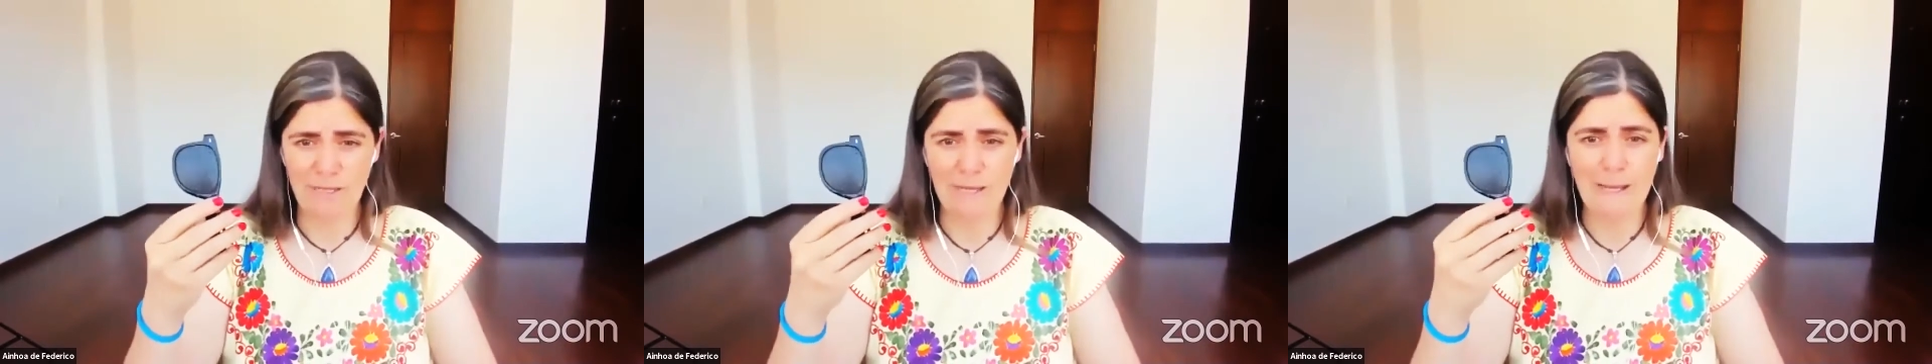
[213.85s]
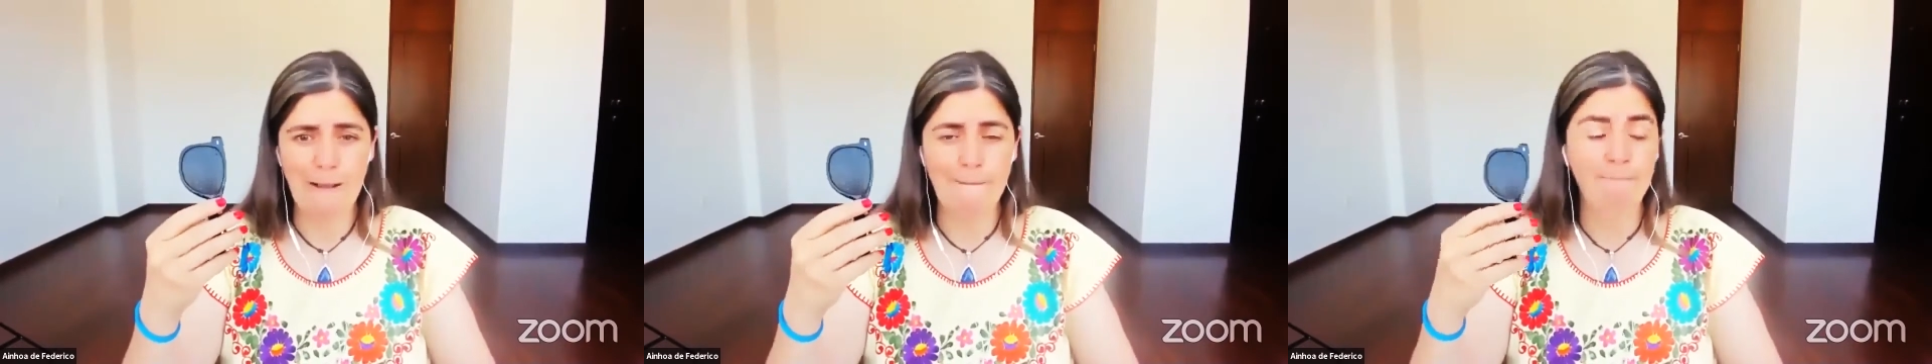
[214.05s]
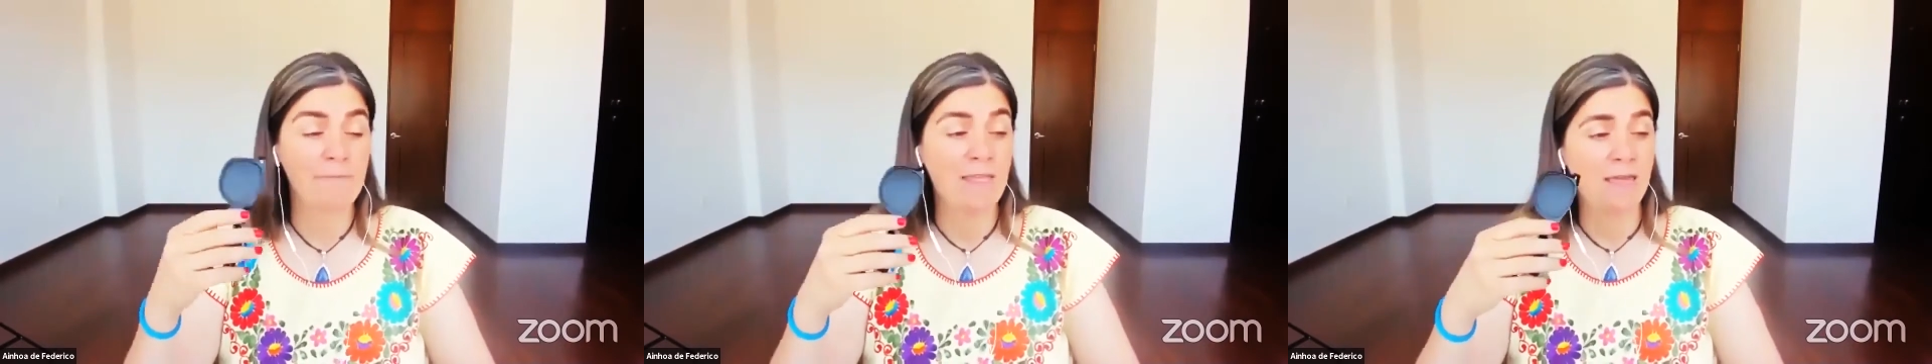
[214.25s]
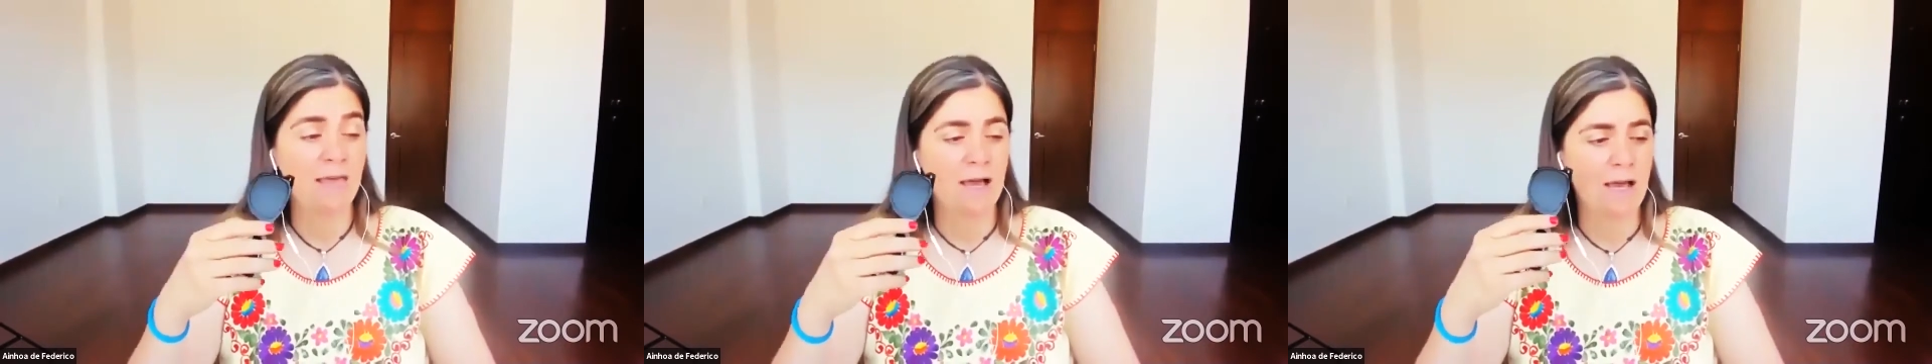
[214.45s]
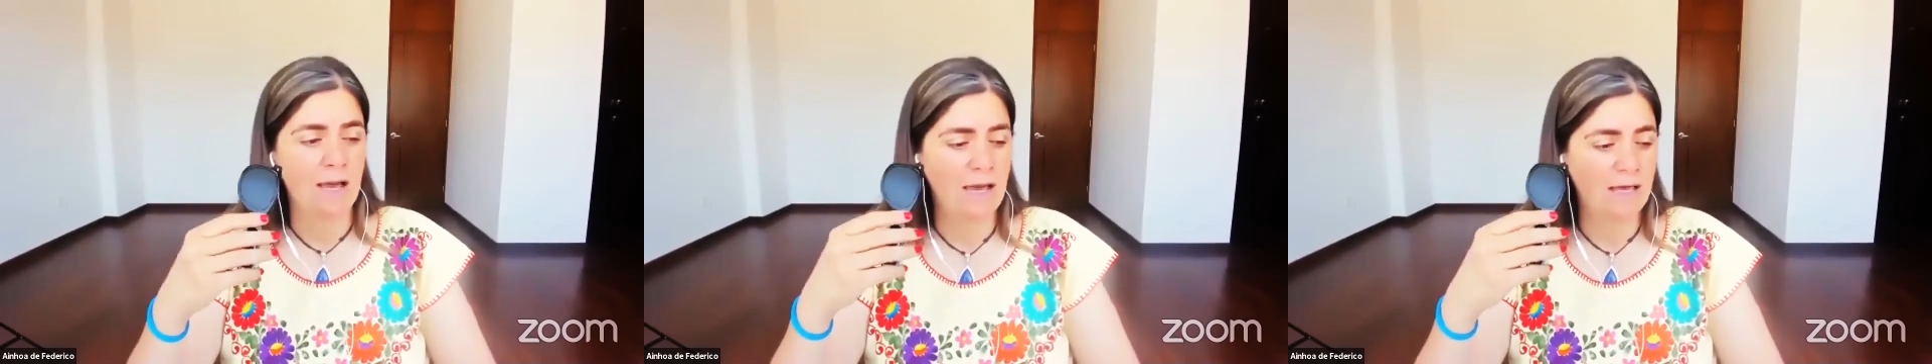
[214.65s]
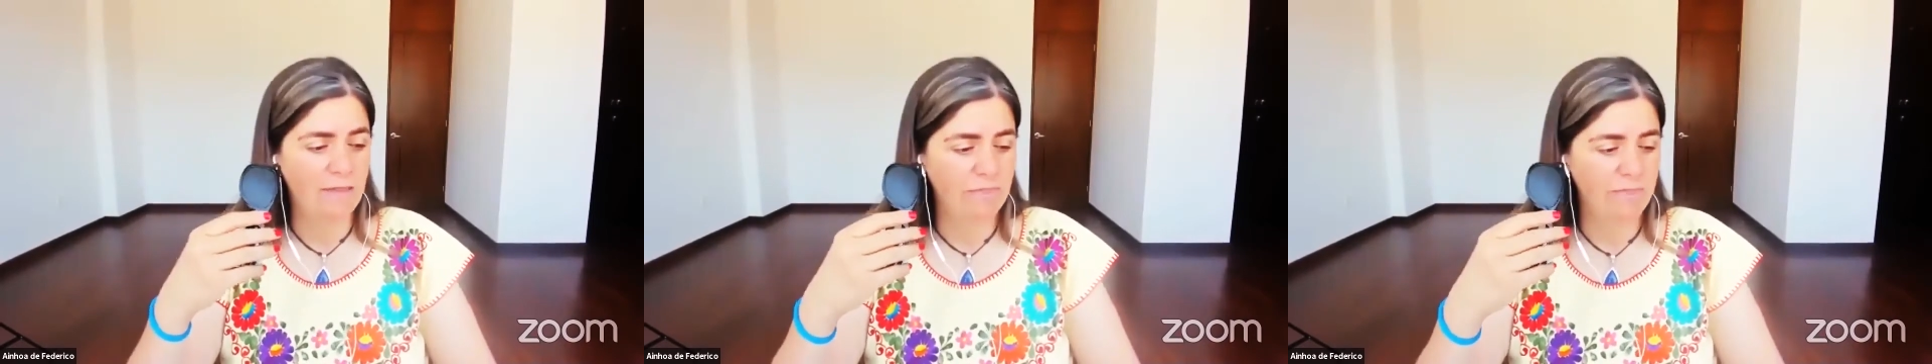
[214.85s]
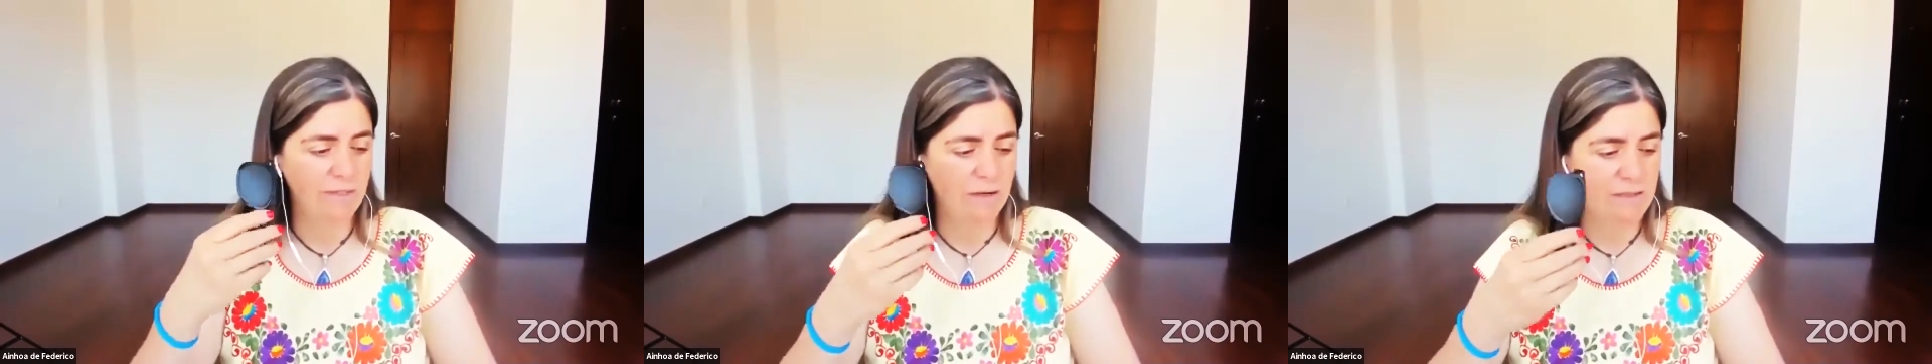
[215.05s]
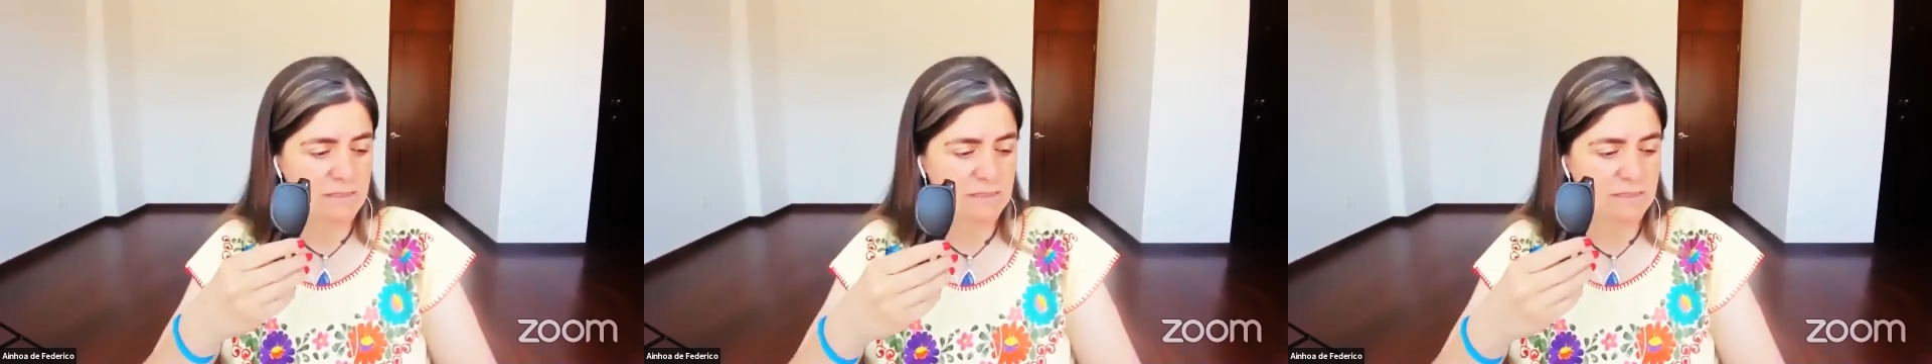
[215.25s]
Uh-huh.
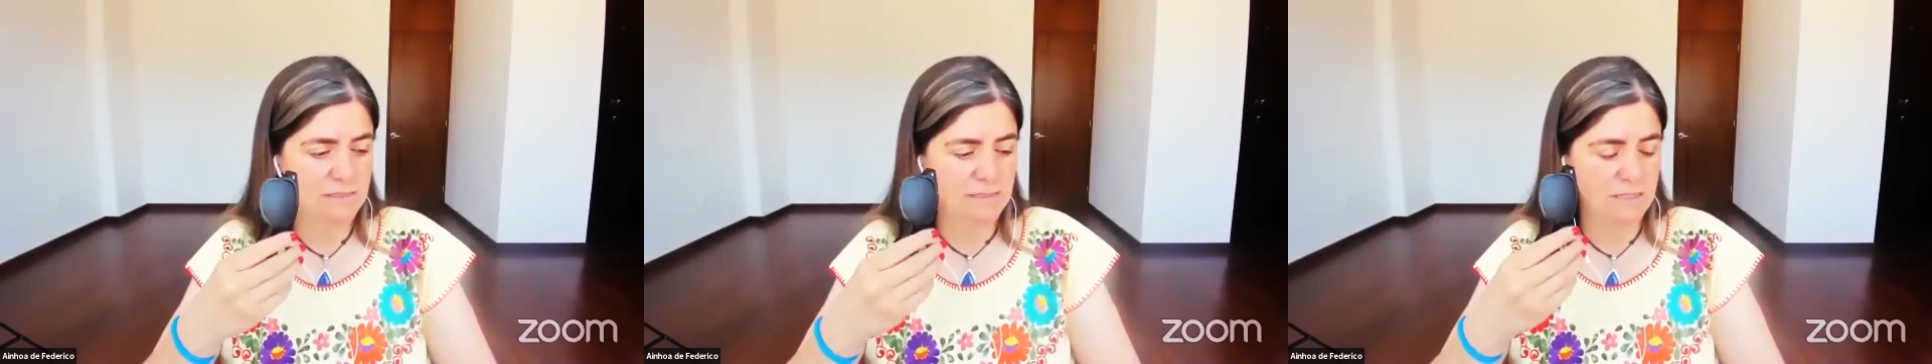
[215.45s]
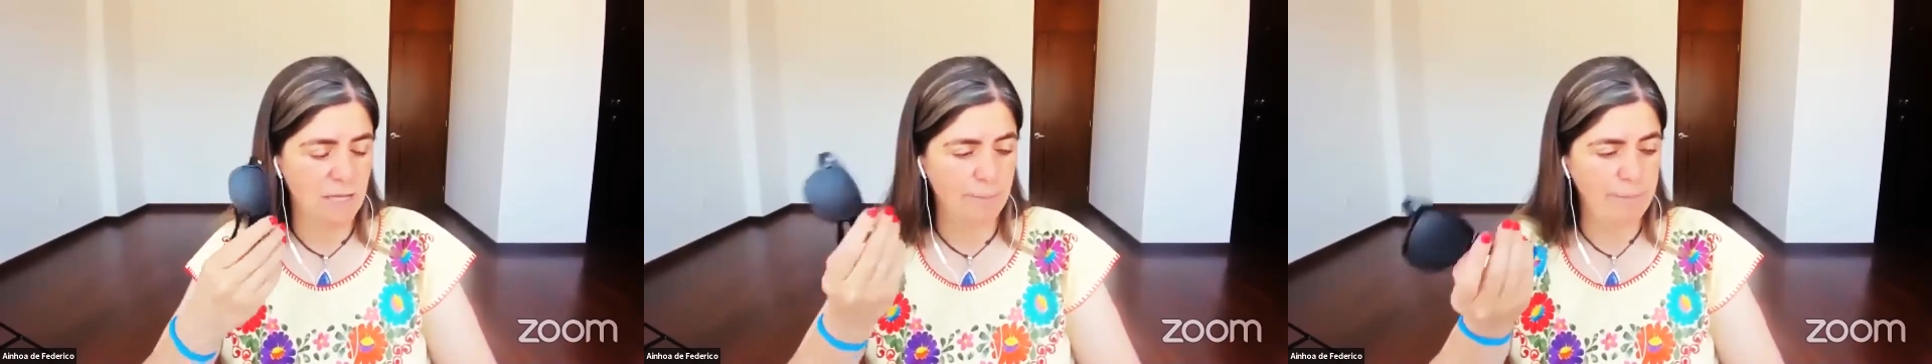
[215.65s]
There's